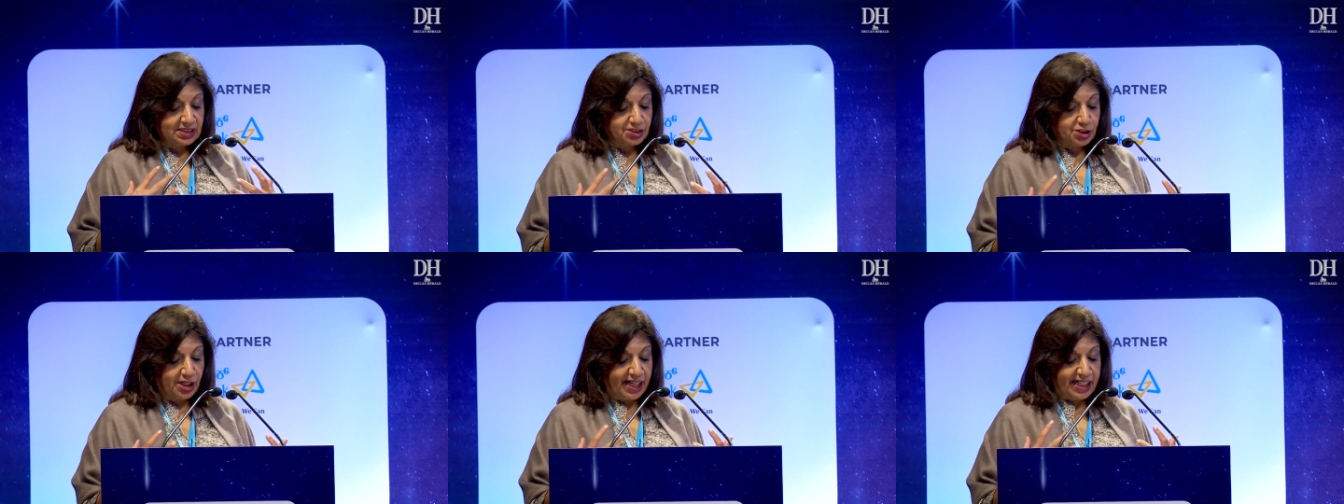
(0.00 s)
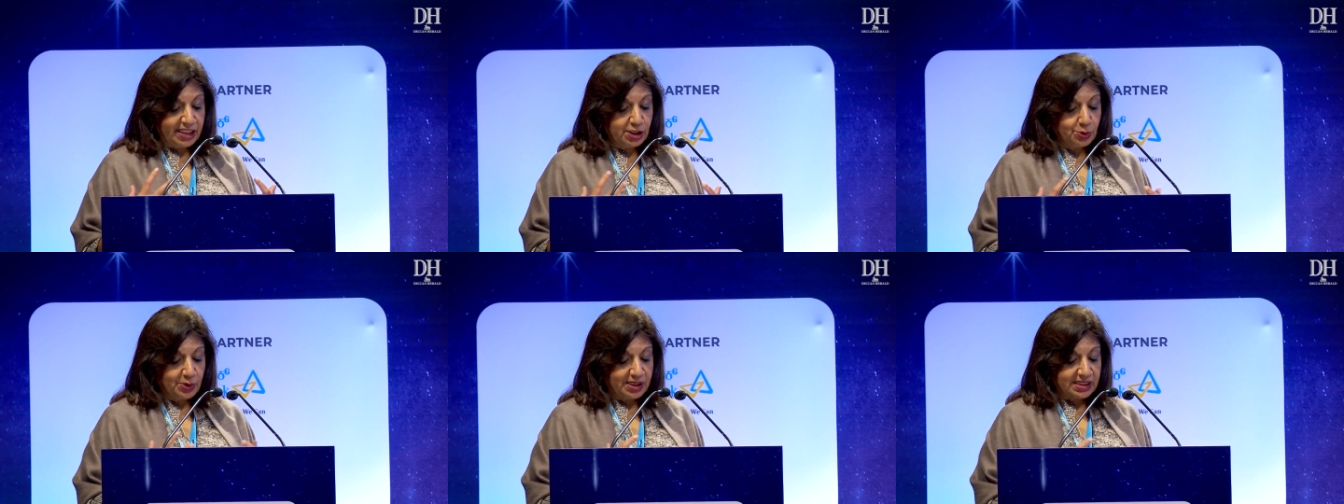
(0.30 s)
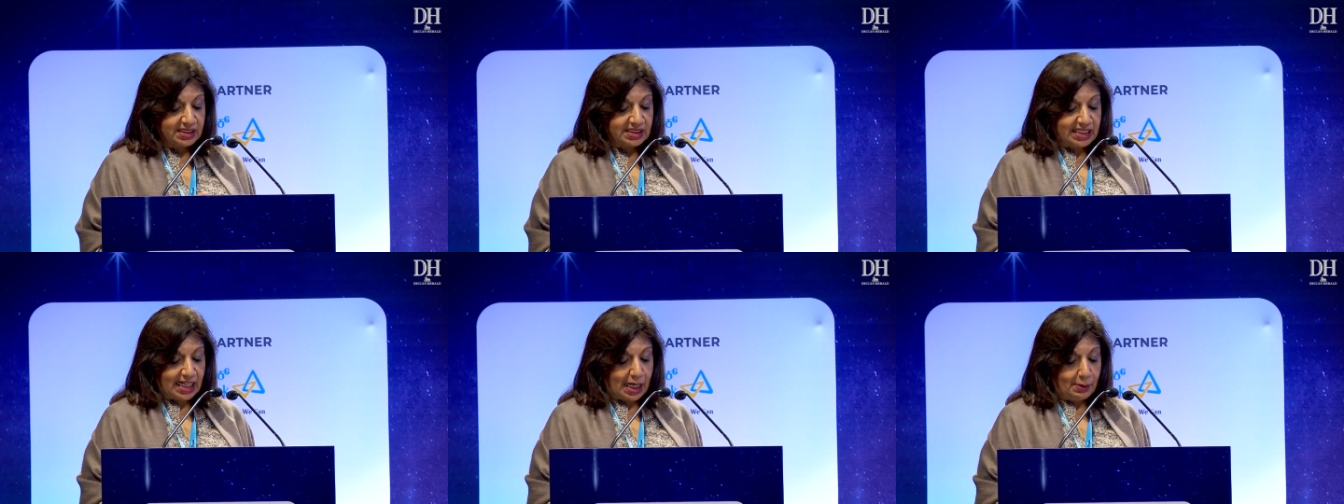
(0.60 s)
trying to
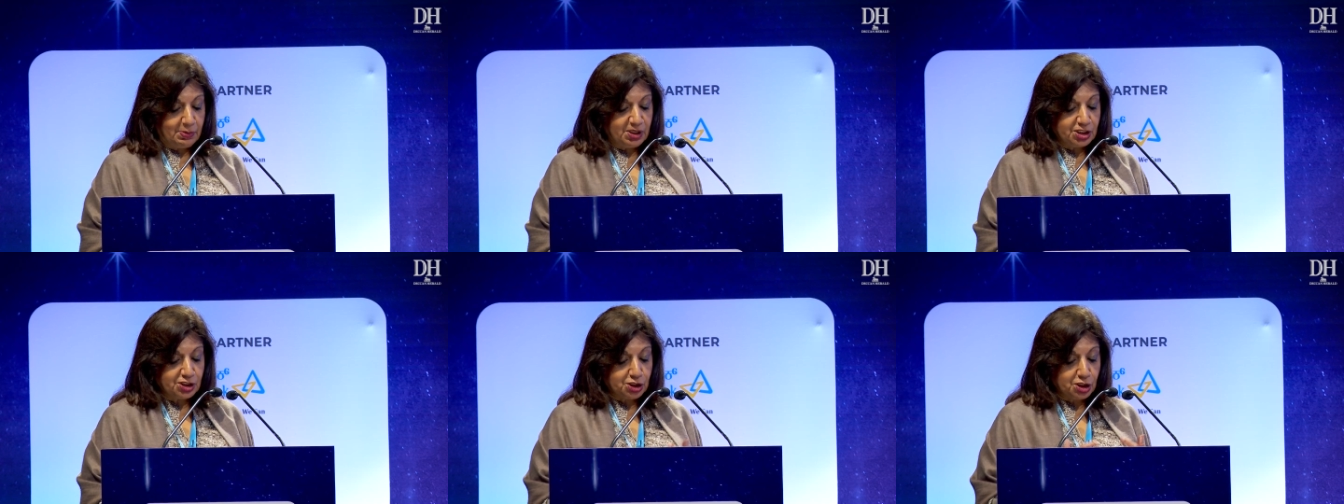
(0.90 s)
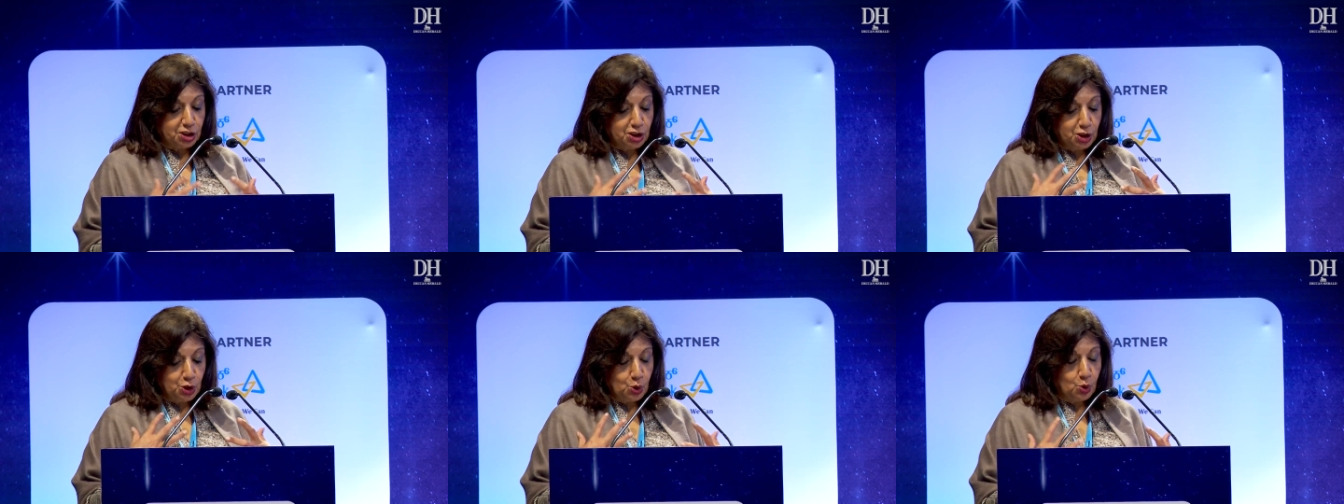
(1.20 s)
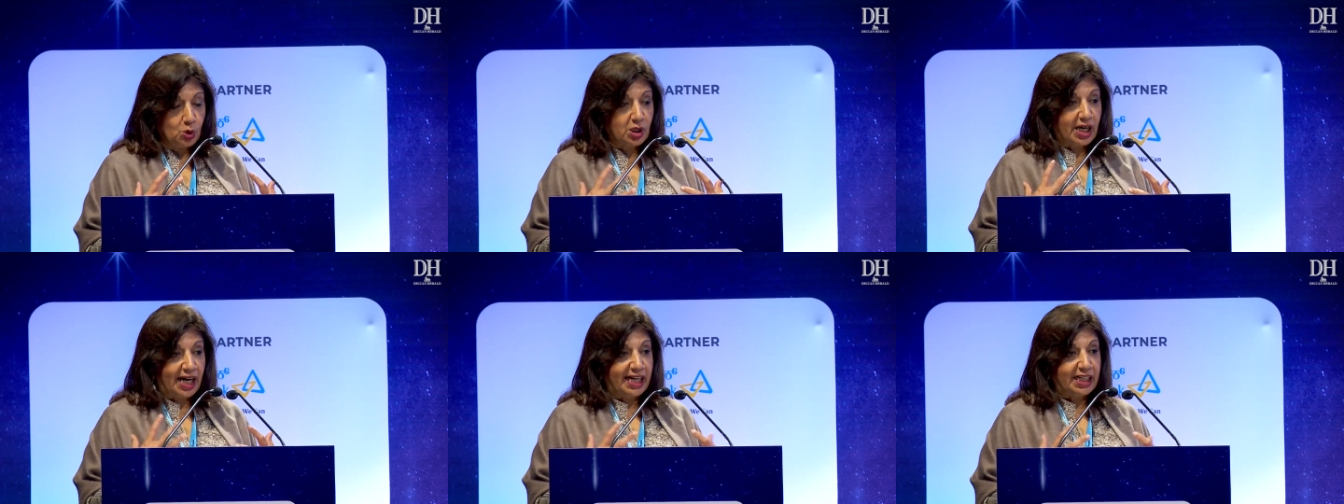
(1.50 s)
establish a new
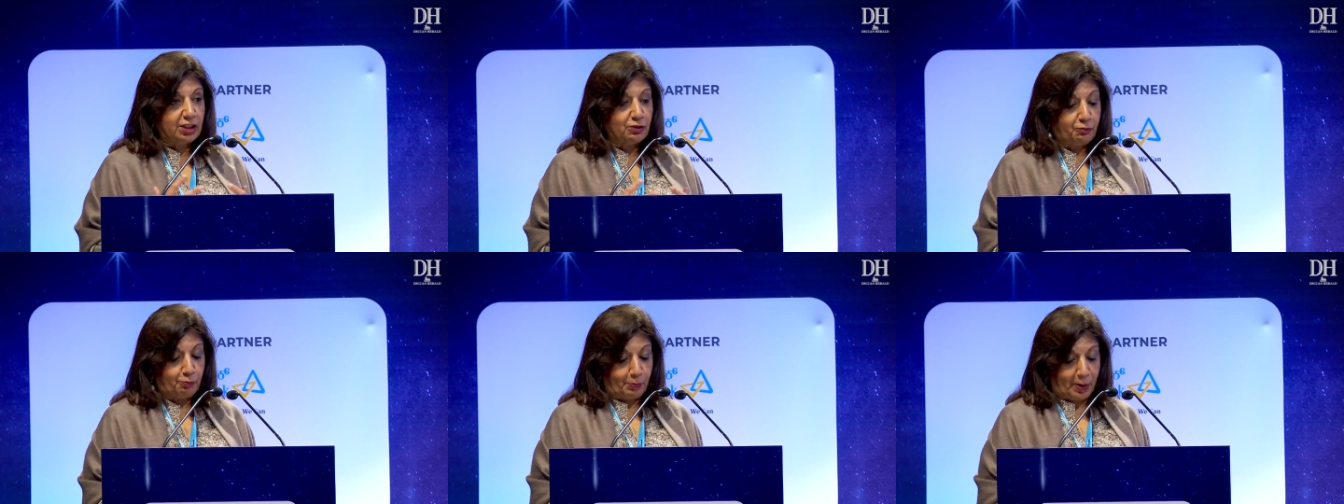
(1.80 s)
kind of